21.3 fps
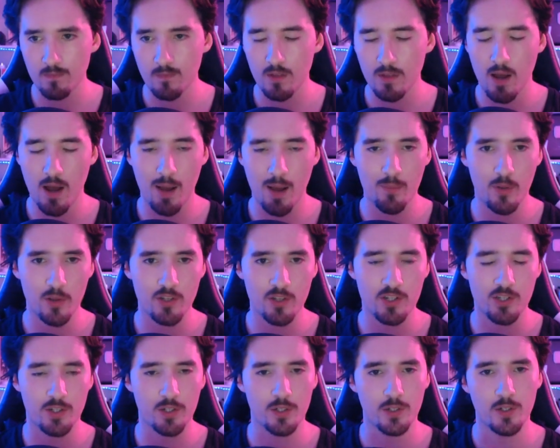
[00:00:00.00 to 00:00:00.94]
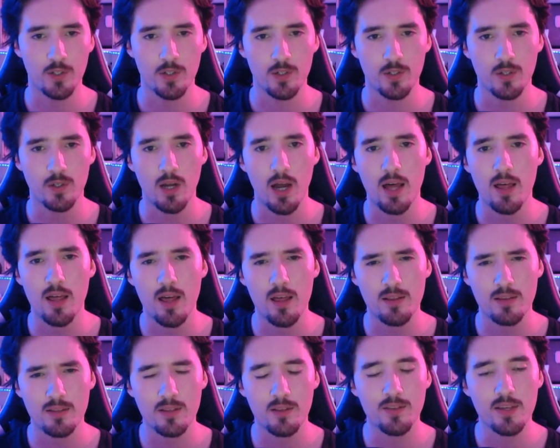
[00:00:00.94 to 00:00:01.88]
I'm not sure. I
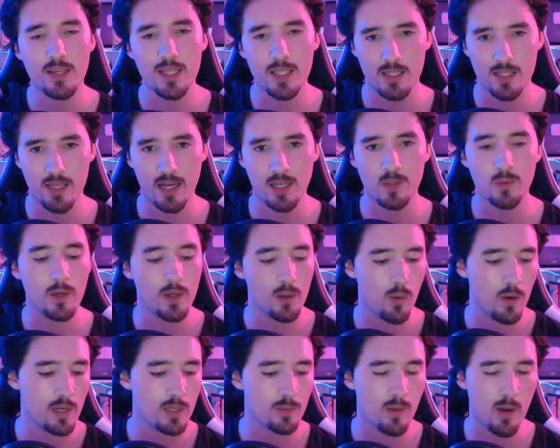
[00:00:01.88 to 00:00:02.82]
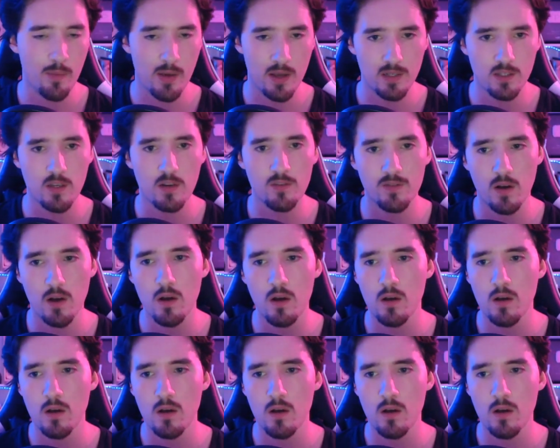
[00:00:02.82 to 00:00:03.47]
still think the sex work one is my best so far.